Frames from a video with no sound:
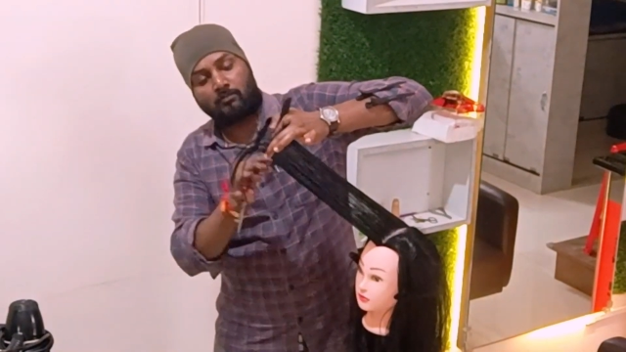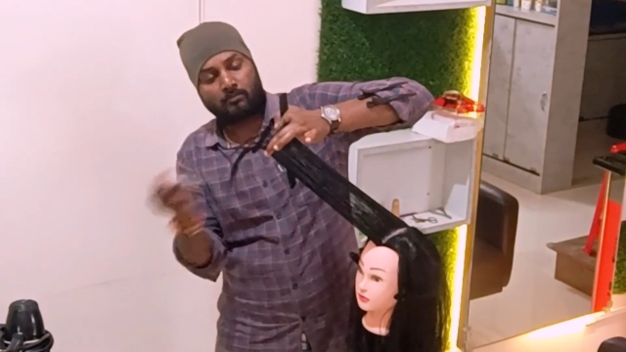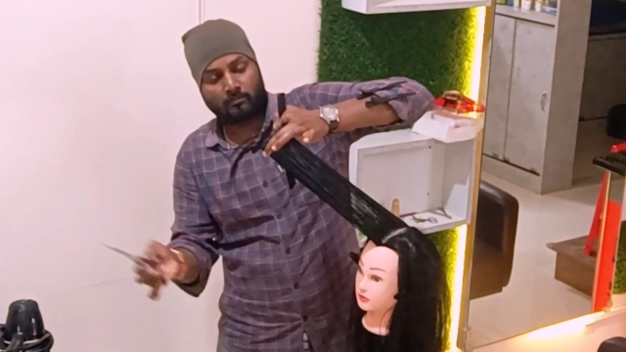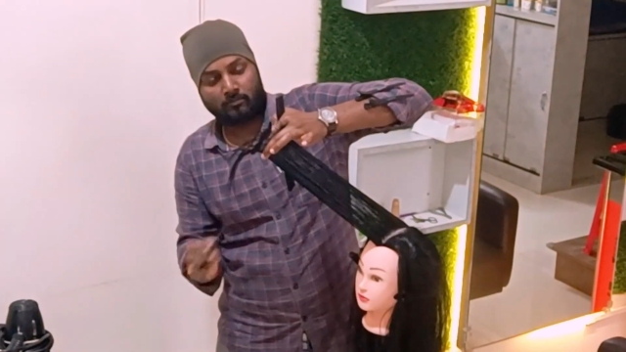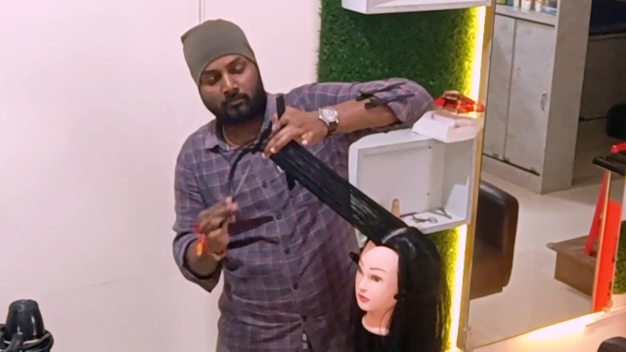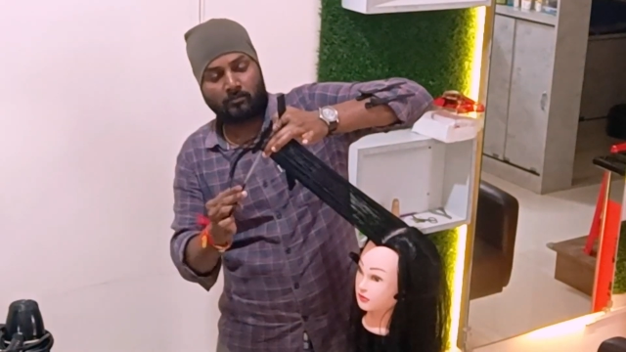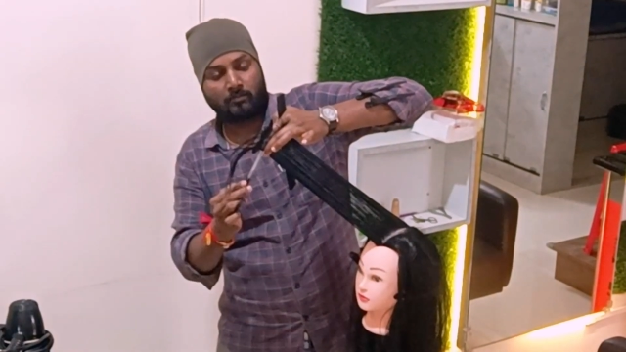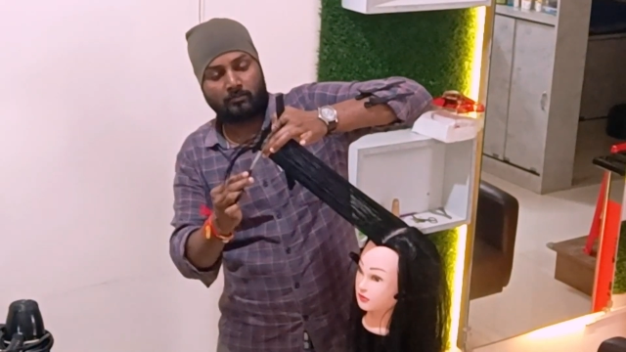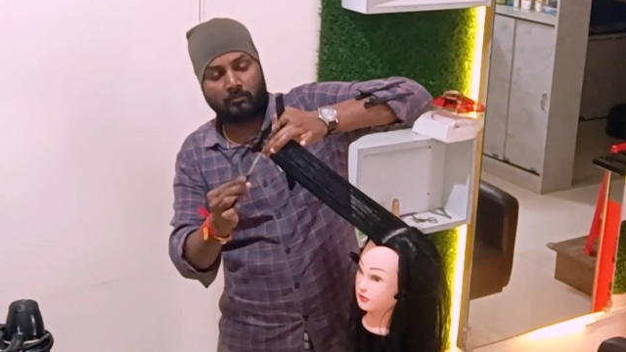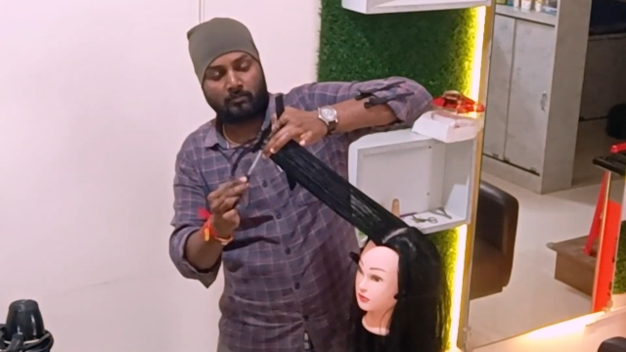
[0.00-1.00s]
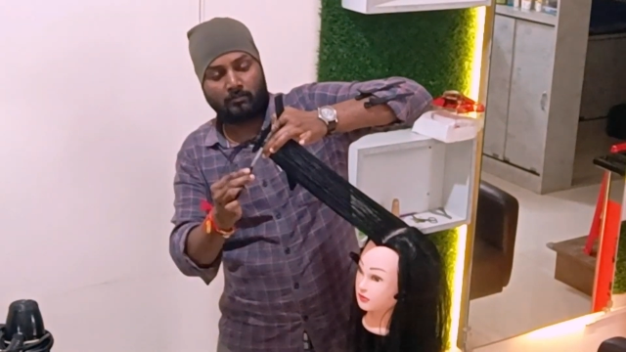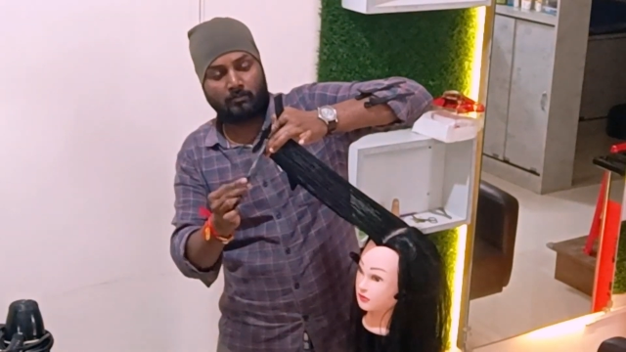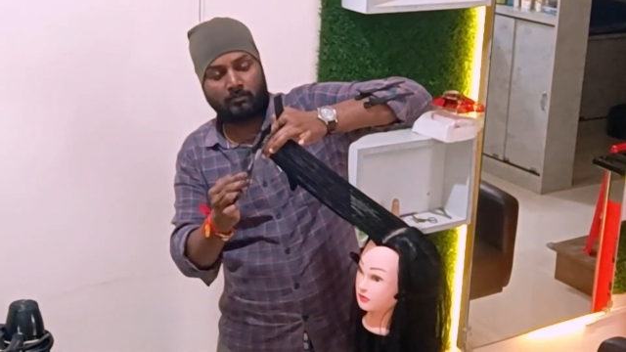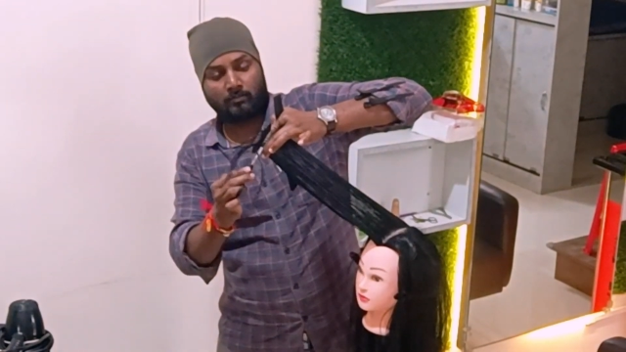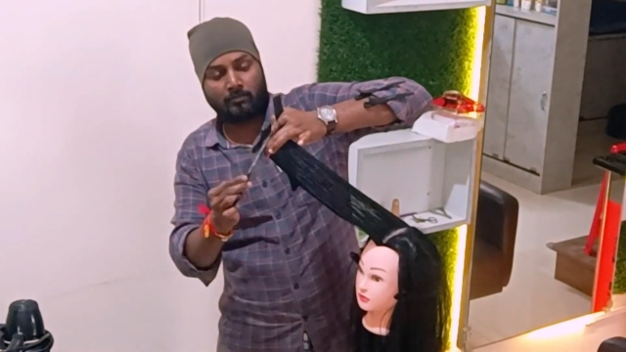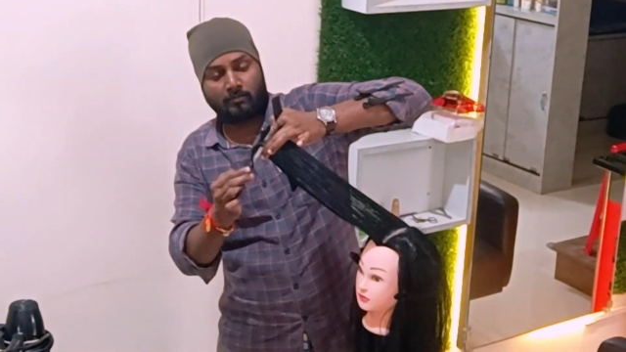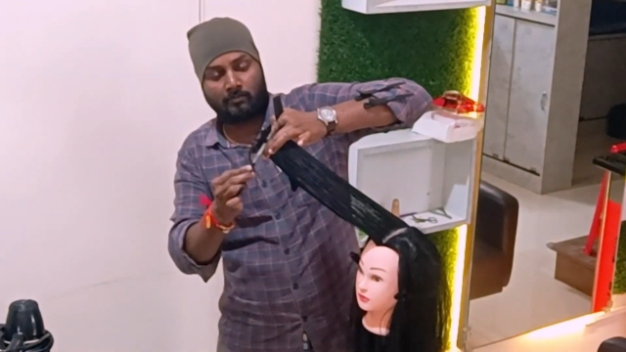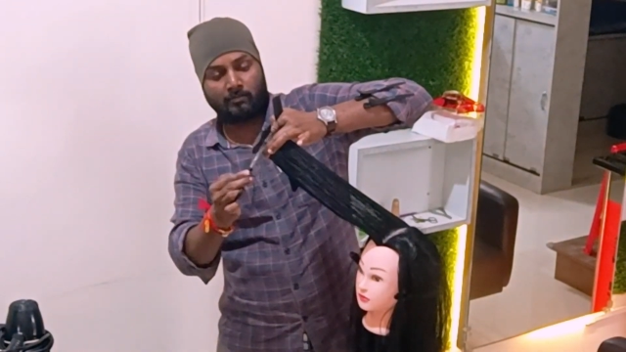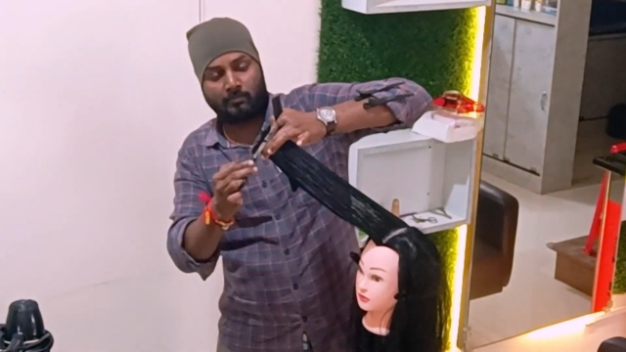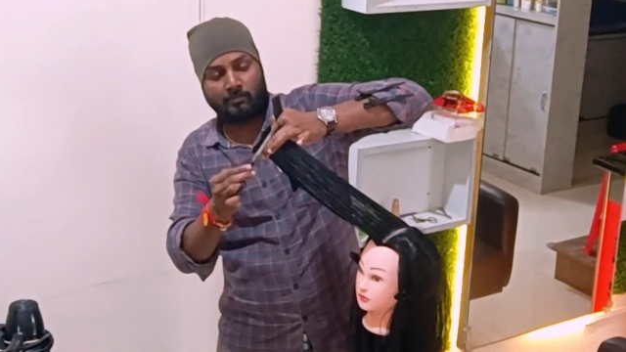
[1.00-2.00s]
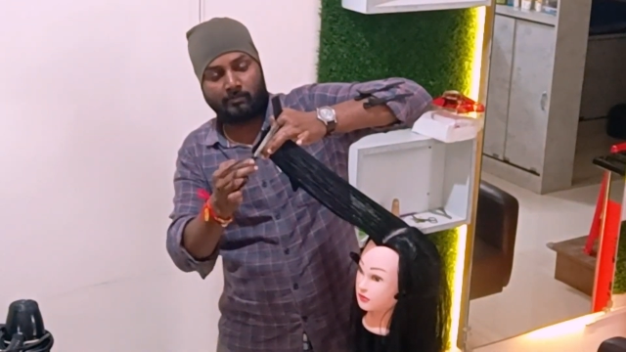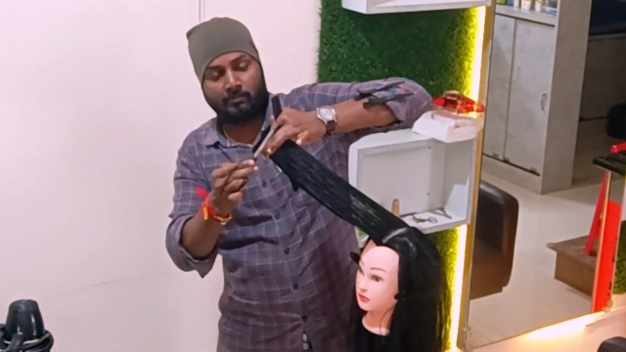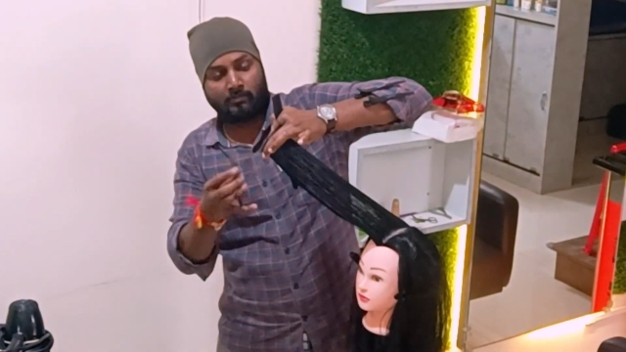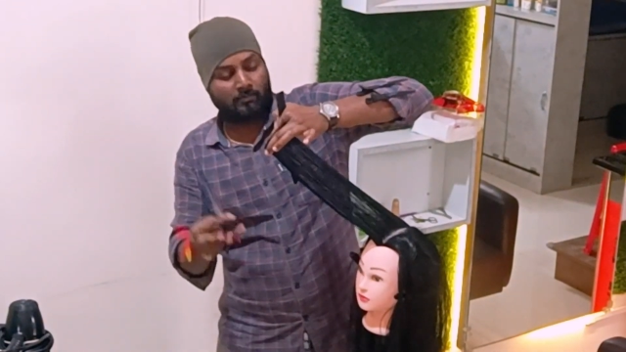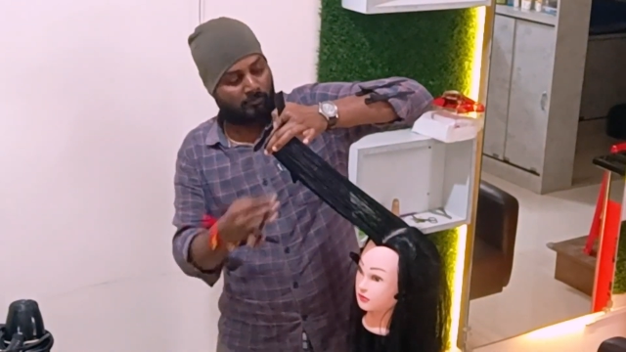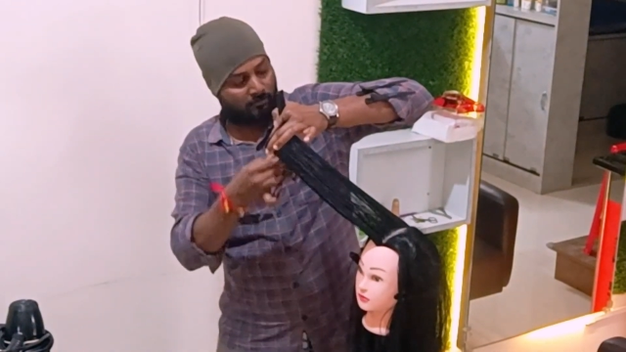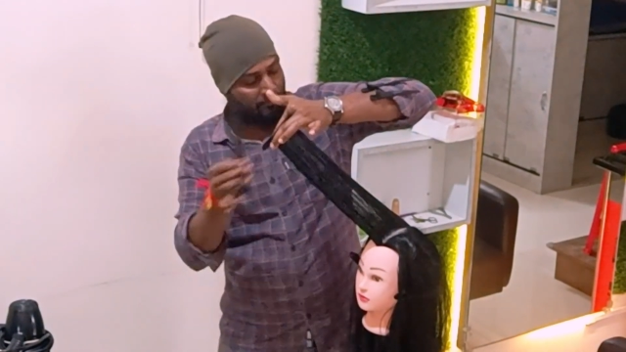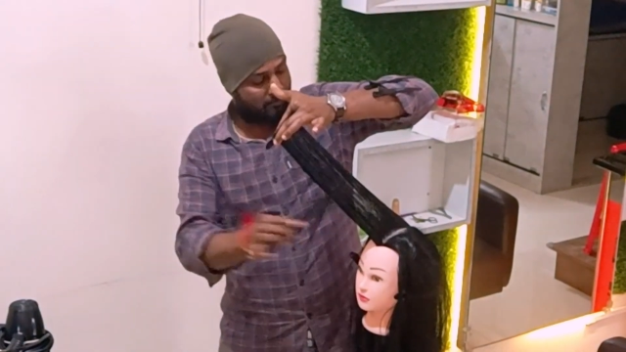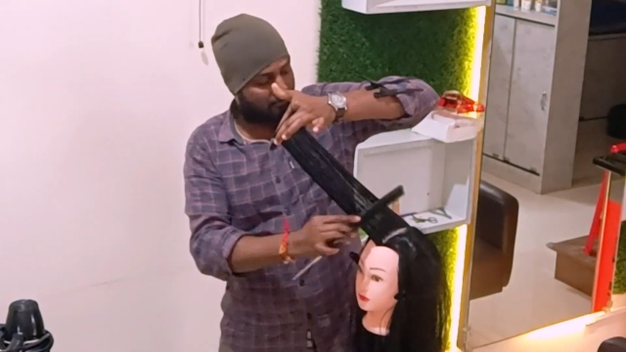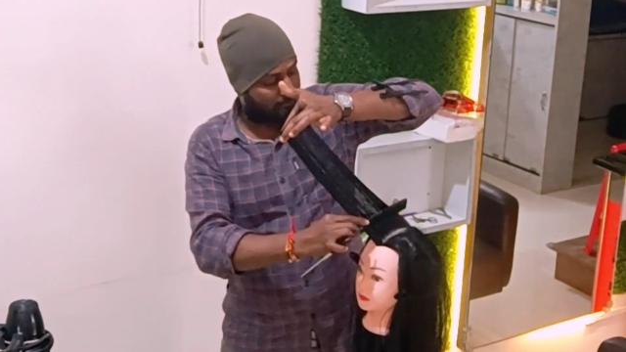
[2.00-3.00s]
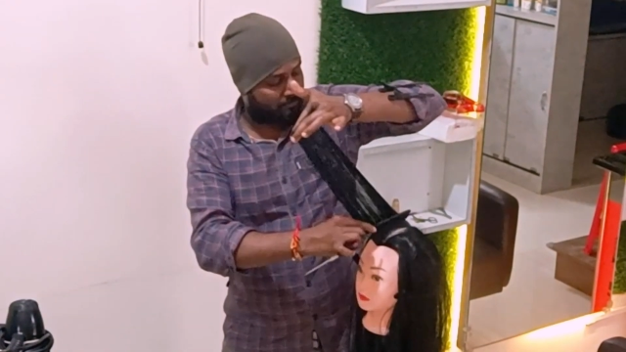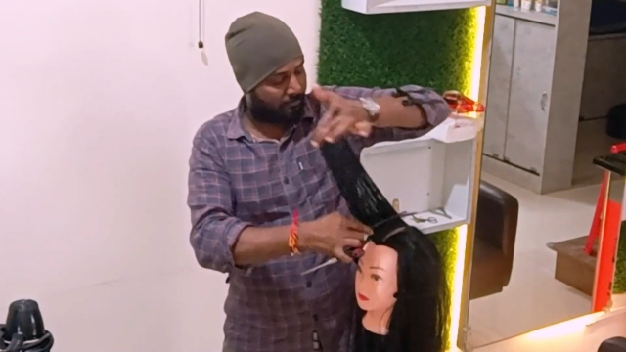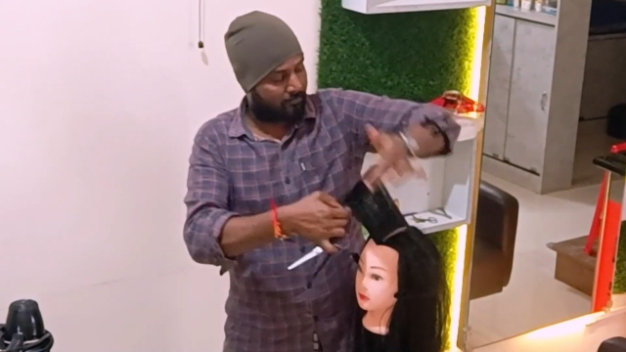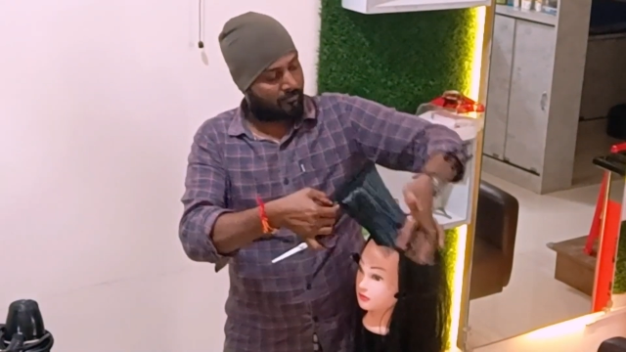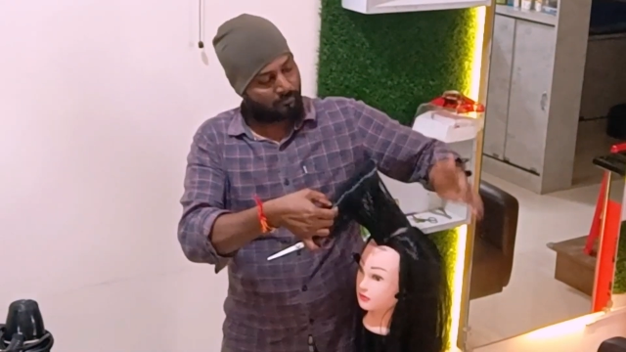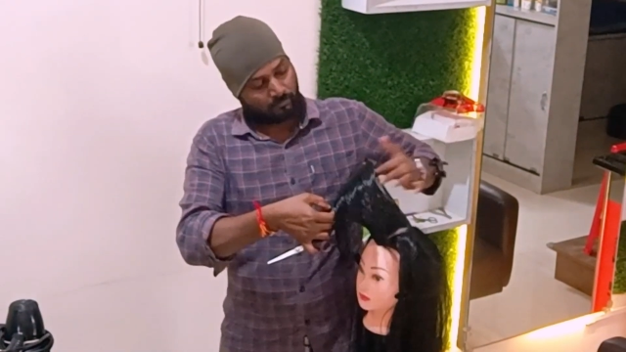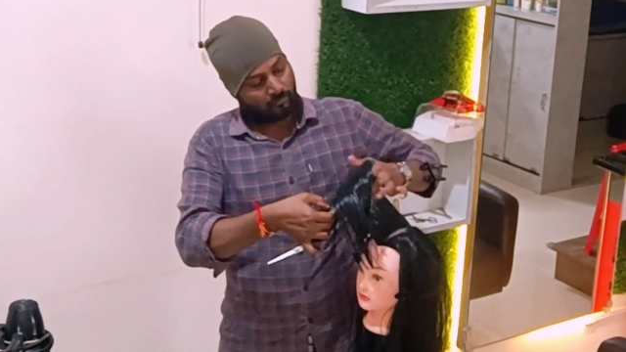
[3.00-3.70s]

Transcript: intention is completely my personal intention is